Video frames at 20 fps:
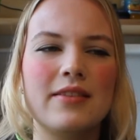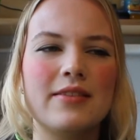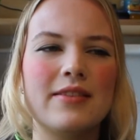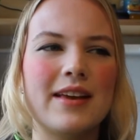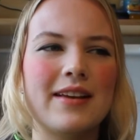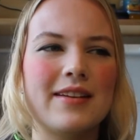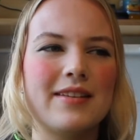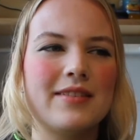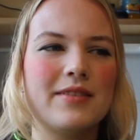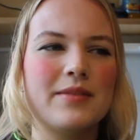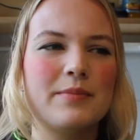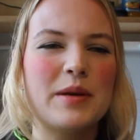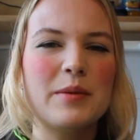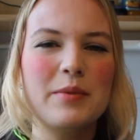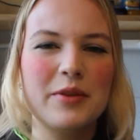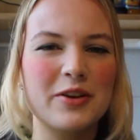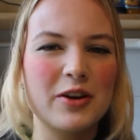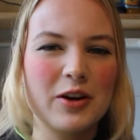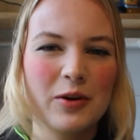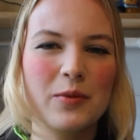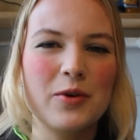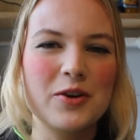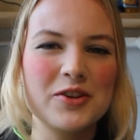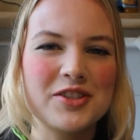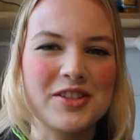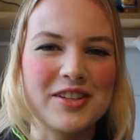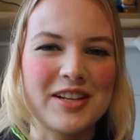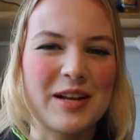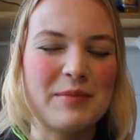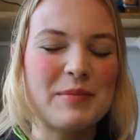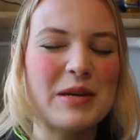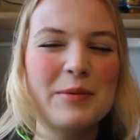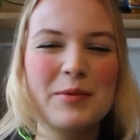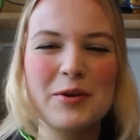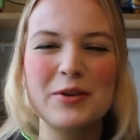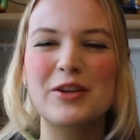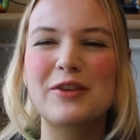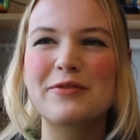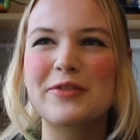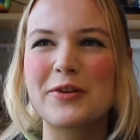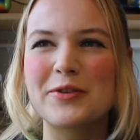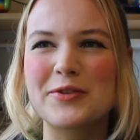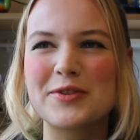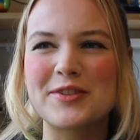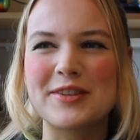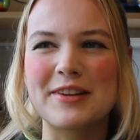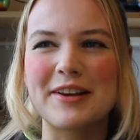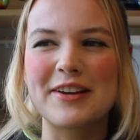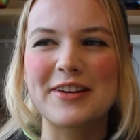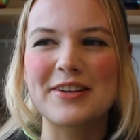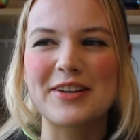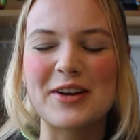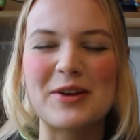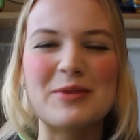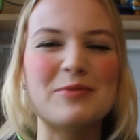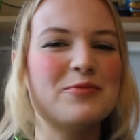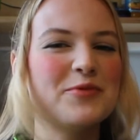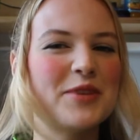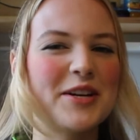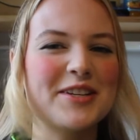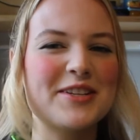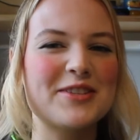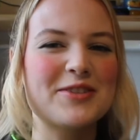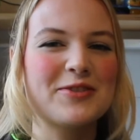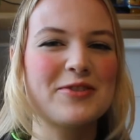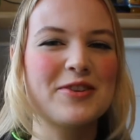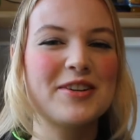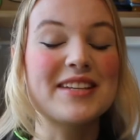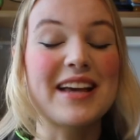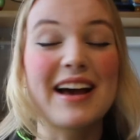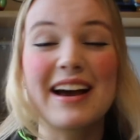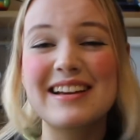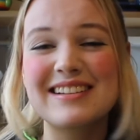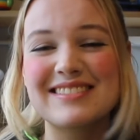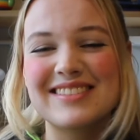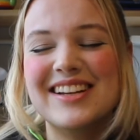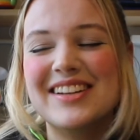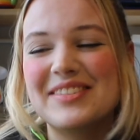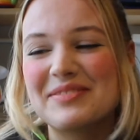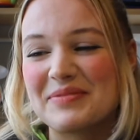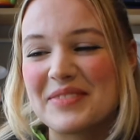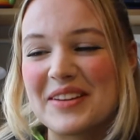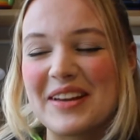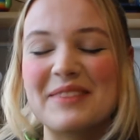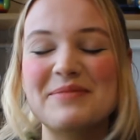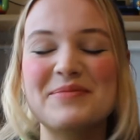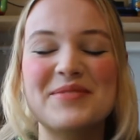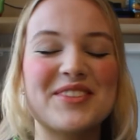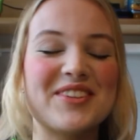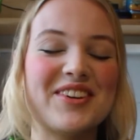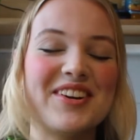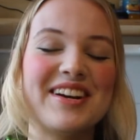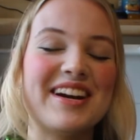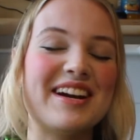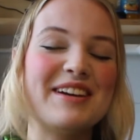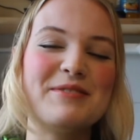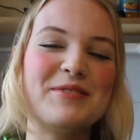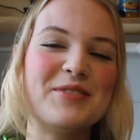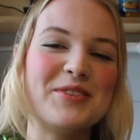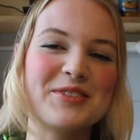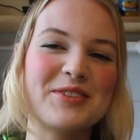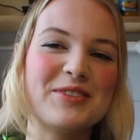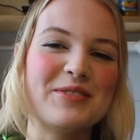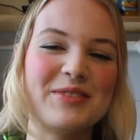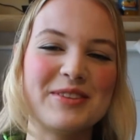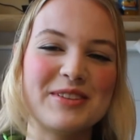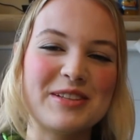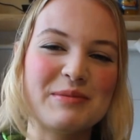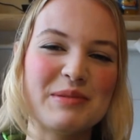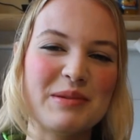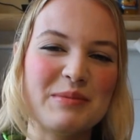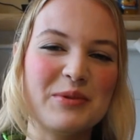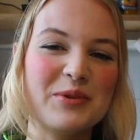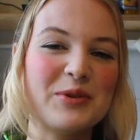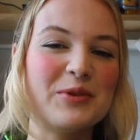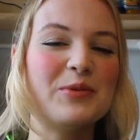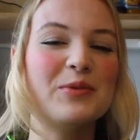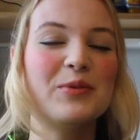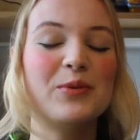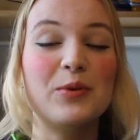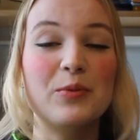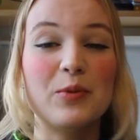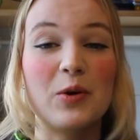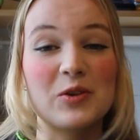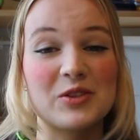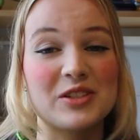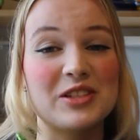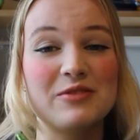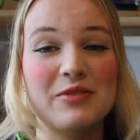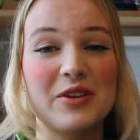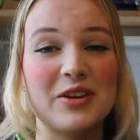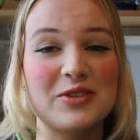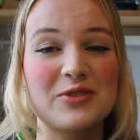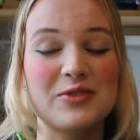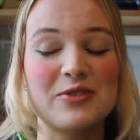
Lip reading: then people are gonna watch it. And people love those, like, Reddit stories. I'm sorry, I'm also one of these people who will watch these Reddit